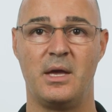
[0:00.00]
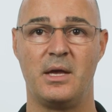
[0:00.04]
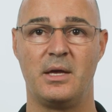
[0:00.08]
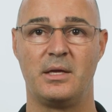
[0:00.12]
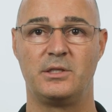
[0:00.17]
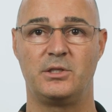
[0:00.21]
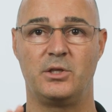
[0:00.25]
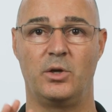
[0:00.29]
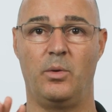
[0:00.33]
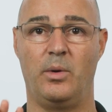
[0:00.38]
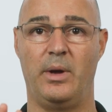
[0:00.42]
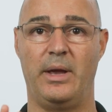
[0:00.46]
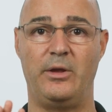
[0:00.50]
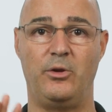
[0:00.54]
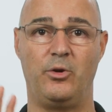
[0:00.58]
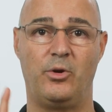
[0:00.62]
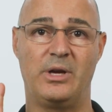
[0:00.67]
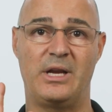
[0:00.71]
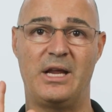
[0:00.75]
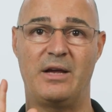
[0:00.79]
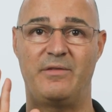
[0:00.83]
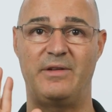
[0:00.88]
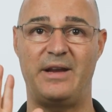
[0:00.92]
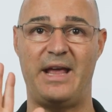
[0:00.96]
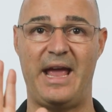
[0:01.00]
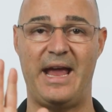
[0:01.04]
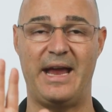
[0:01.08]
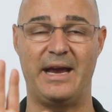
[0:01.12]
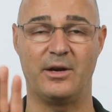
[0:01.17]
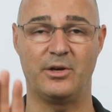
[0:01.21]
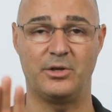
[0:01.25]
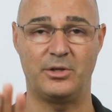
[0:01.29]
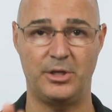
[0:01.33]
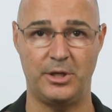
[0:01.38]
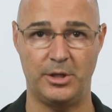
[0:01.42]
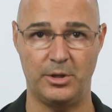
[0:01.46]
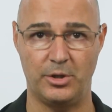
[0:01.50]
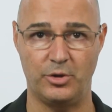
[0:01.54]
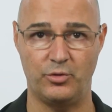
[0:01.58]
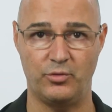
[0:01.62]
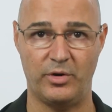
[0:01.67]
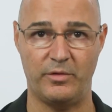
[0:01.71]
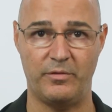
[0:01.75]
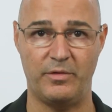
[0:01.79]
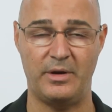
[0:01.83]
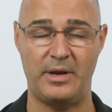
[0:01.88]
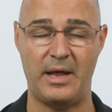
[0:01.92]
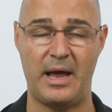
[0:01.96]
So you can have an
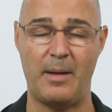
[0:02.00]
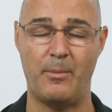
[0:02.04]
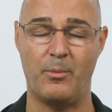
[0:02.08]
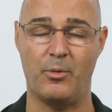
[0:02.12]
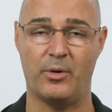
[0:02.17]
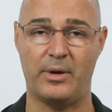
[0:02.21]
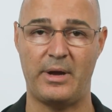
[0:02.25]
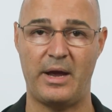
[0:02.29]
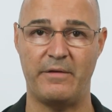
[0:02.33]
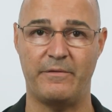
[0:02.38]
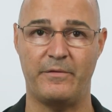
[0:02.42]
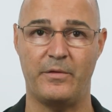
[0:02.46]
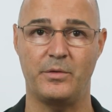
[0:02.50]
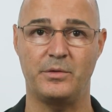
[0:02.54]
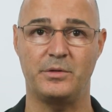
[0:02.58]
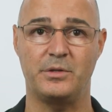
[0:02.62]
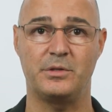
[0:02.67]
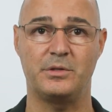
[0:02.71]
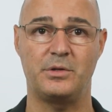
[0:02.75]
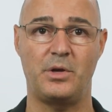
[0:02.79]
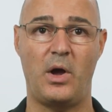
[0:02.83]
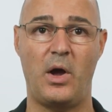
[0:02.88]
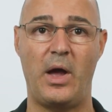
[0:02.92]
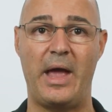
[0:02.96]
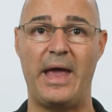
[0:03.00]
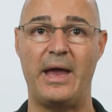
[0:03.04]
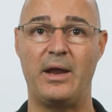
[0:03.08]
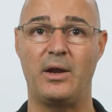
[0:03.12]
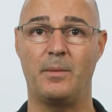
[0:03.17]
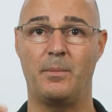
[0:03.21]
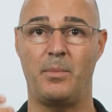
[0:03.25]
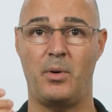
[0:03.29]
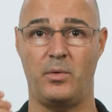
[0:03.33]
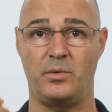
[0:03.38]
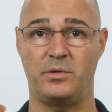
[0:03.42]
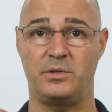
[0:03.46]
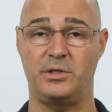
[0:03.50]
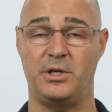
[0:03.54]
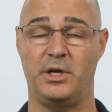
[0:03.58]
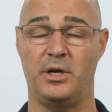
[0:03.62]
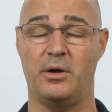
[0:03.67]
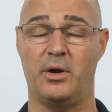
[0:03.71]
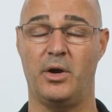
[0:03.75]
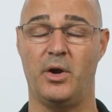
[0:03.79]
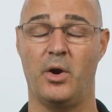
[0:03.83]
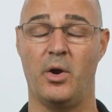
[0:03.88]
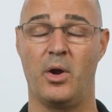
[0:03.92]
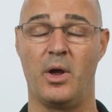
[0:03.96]
anterior-driven hyperkyphosis and a
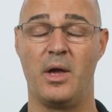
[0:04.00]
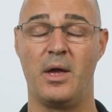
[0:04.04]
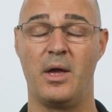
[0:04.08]
posterior.